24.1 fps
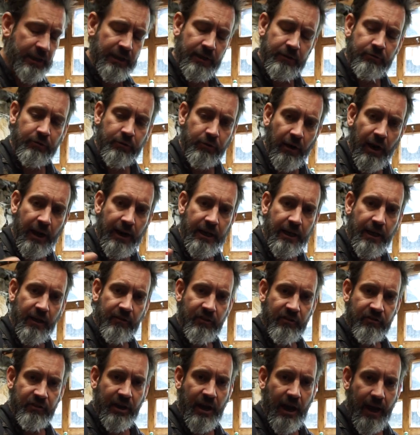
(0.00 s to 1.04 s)
get a variety of
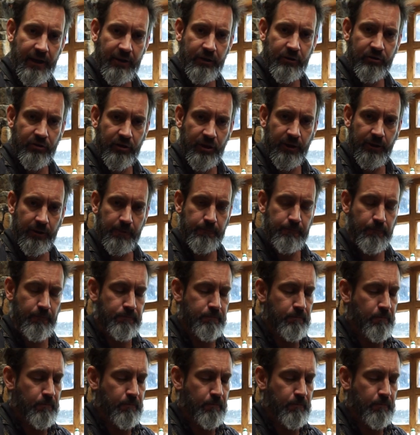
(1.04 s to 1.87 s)
avocados here